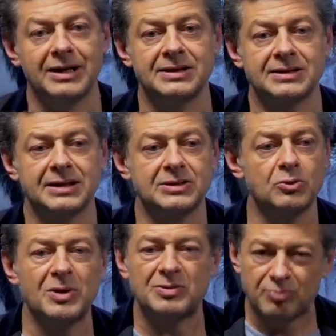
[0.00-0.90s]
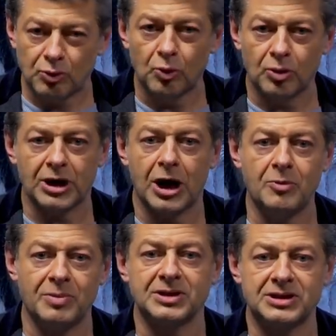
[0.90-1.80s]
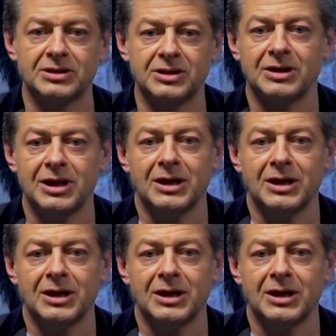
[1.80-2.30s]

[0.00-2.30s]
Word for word: He's he's almost brought Koba to the